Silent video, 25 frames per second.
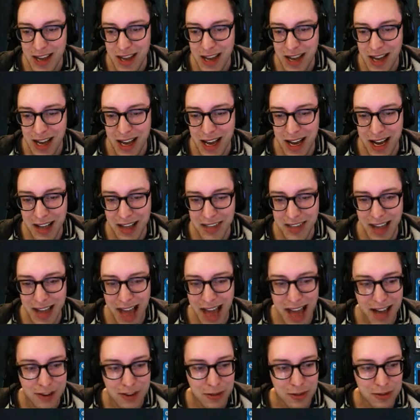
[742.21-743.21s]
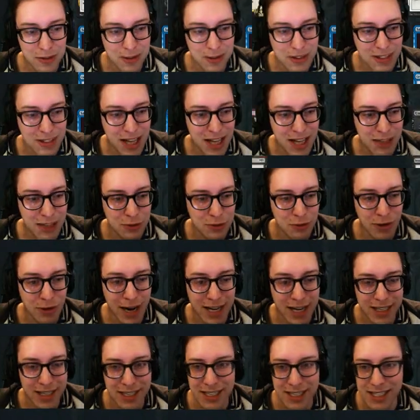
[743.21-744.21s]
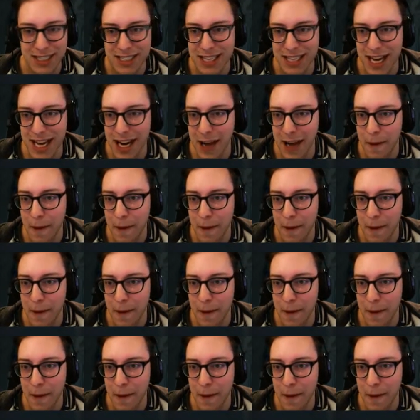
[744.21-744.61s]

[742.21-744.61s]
that slots right into this deck.